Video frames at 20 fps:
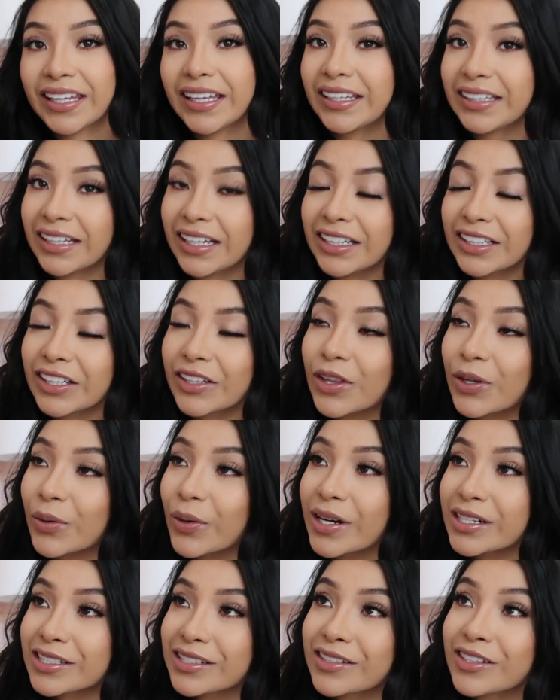then another
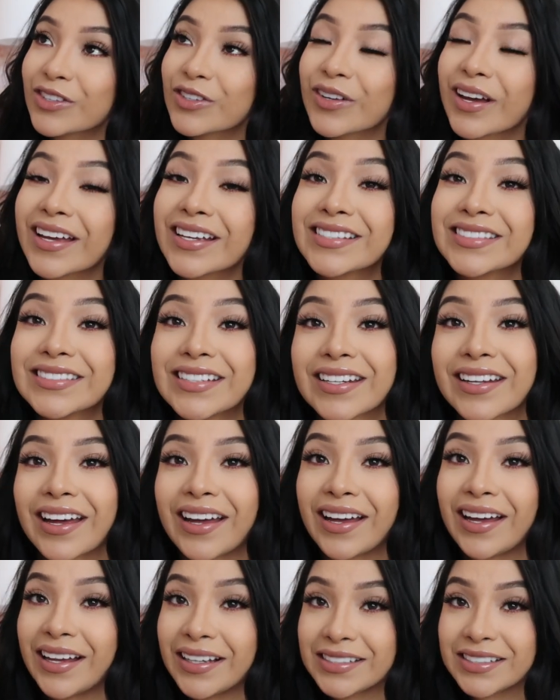question that you guys did
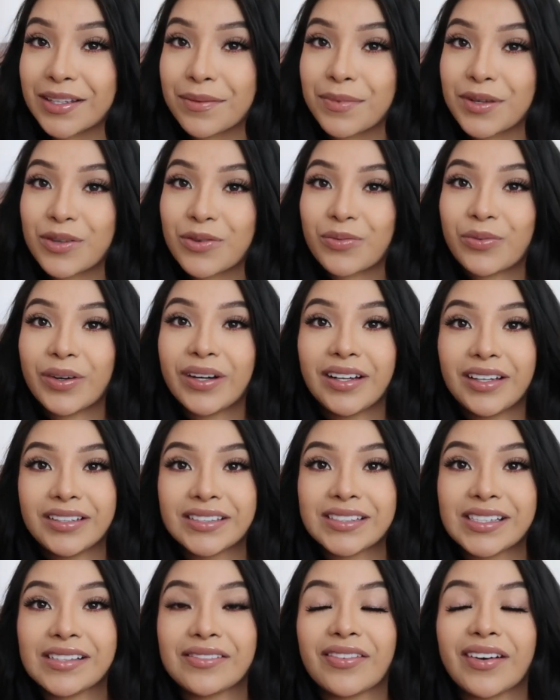ask me
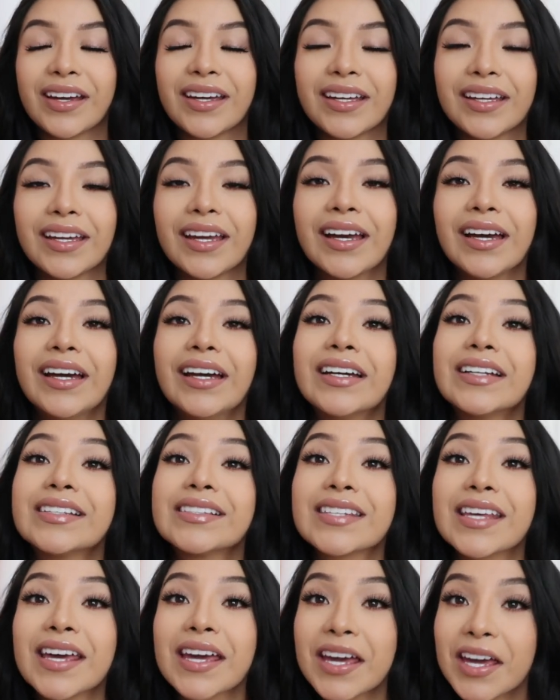was if I
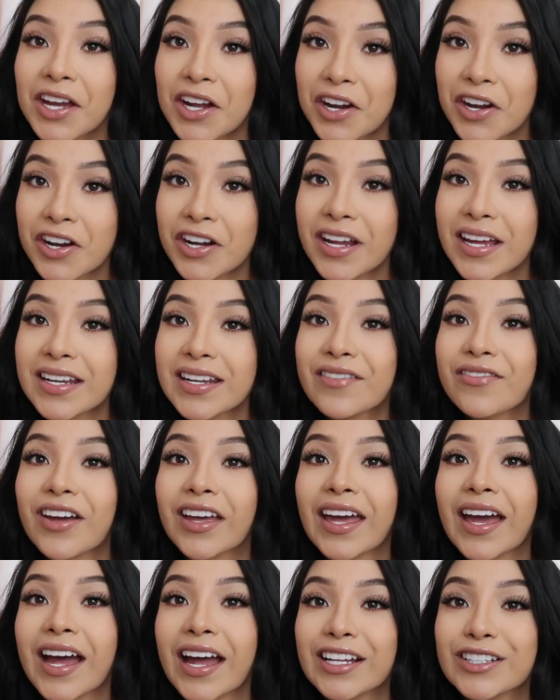teared and if
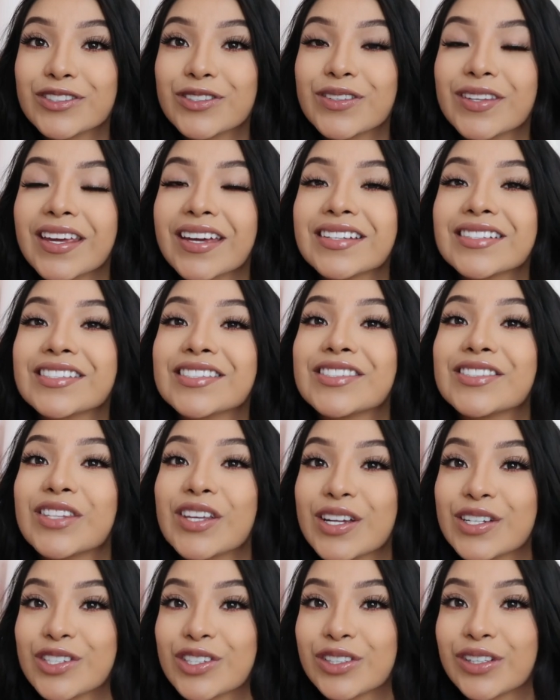I had to get
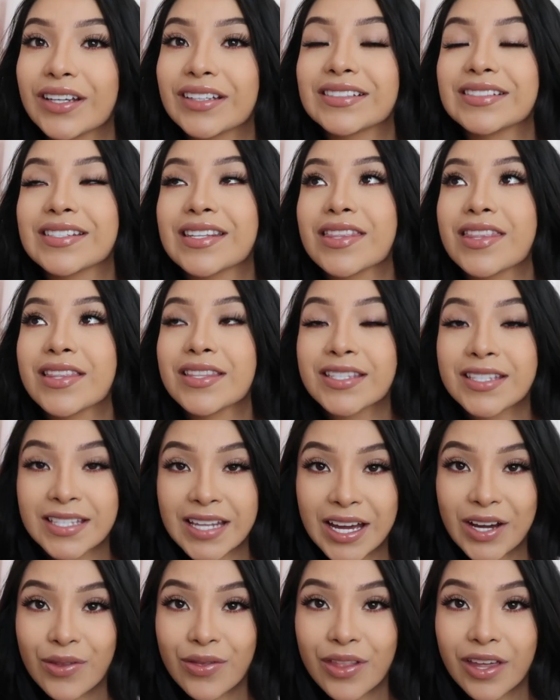stitched
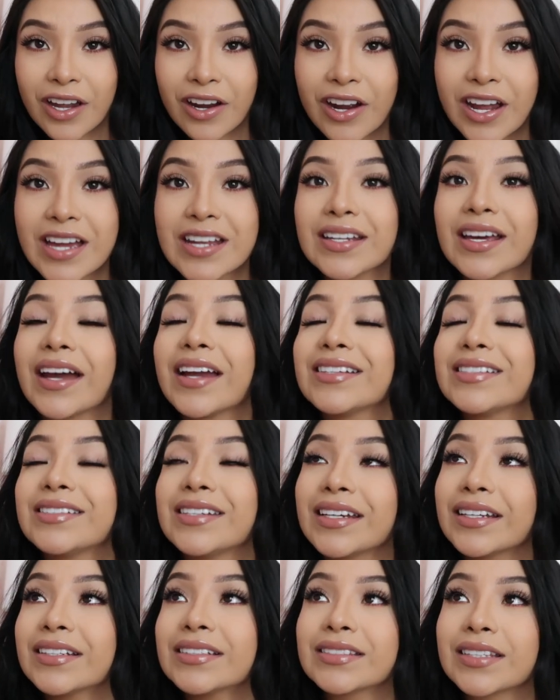down there, and I
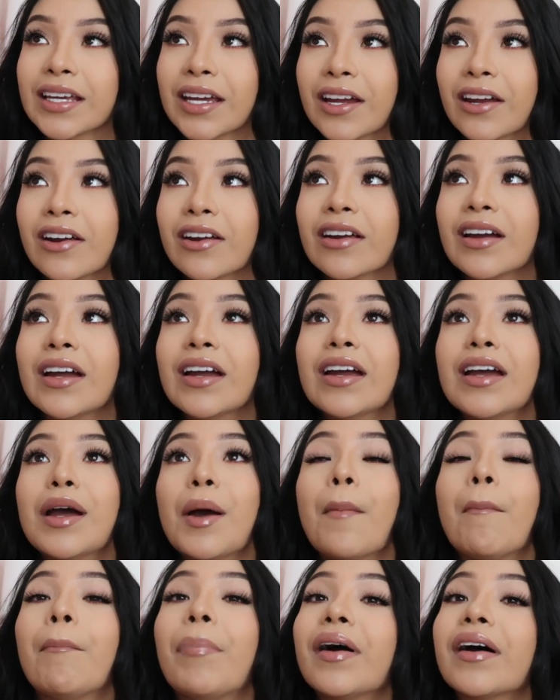did tear,
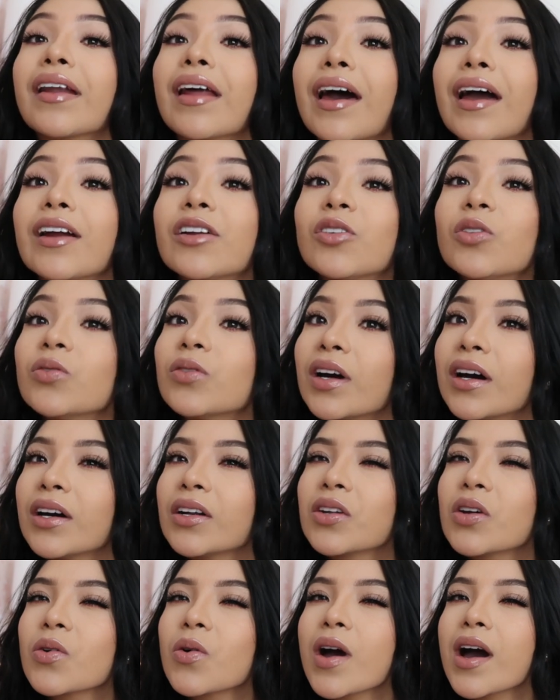but I do
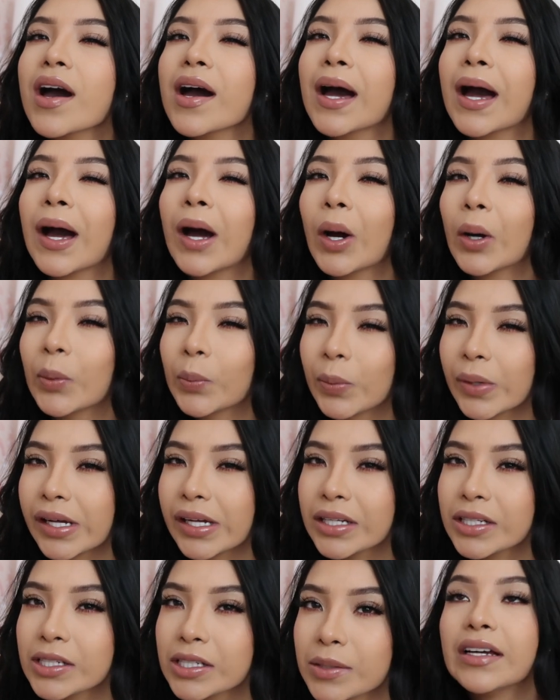not know how
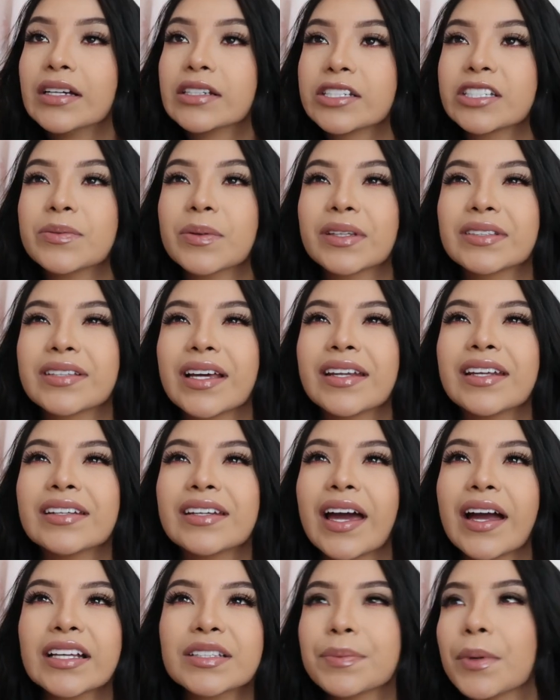much, just because I
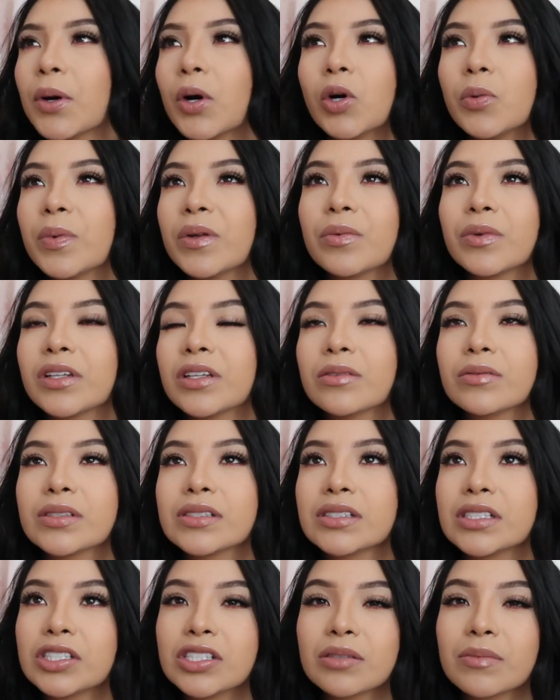didn't ask my OB when he was
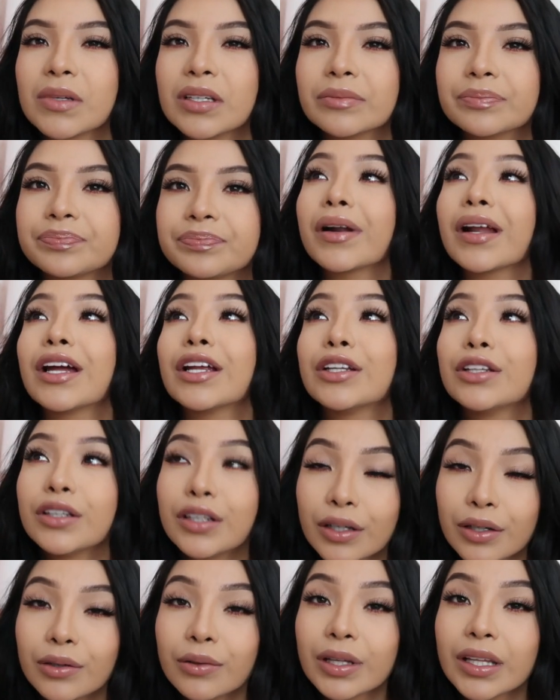stitching me. But I
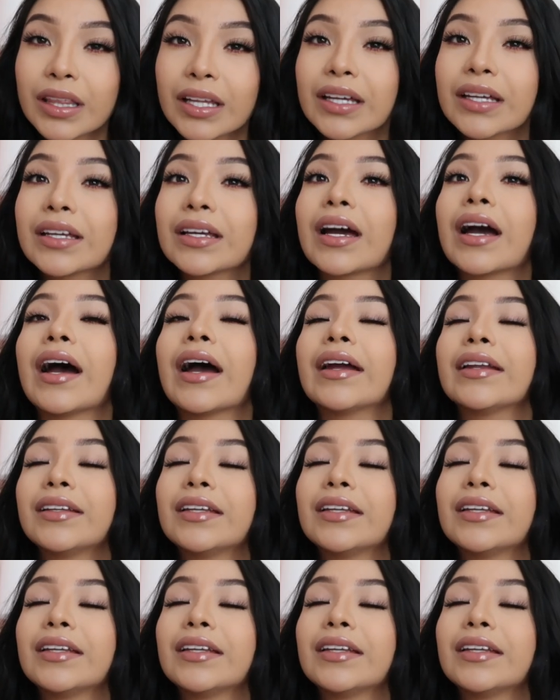know that I